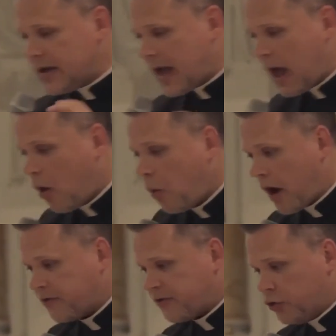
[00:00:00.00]
now
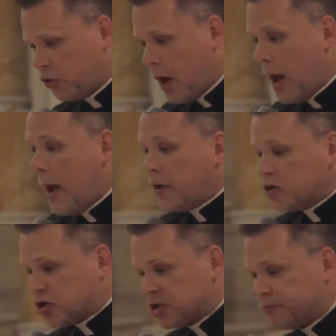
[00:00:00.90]
wants to
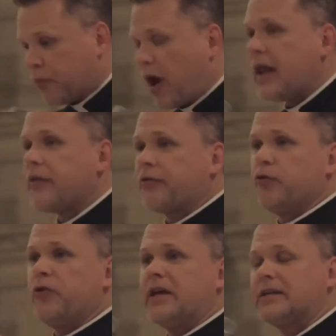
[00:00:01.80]
spread it
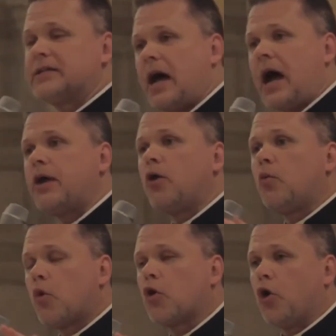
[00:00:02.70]
through the entire
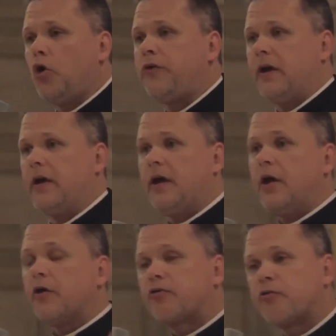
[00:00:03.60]
world
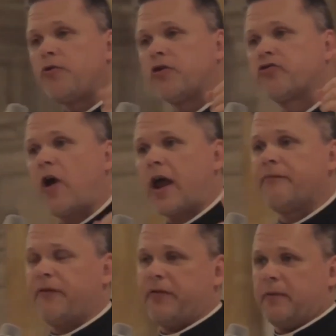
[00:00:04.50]
through the
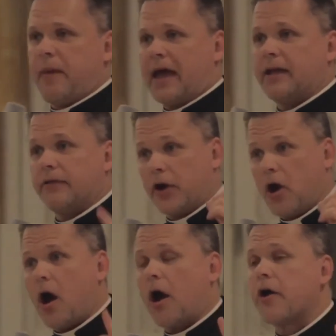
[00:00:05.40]
triumph of the Immaculate
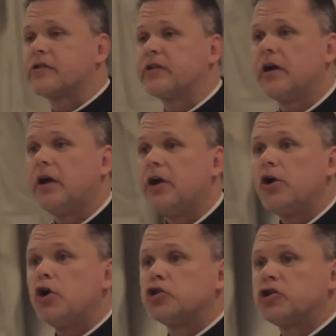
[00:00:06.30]
Heart.
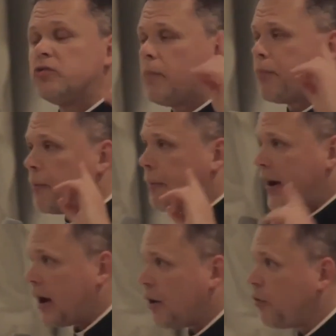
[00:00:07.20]
She will
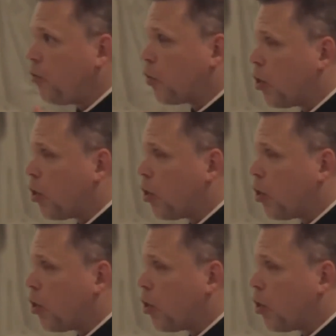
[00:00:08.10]
prepare the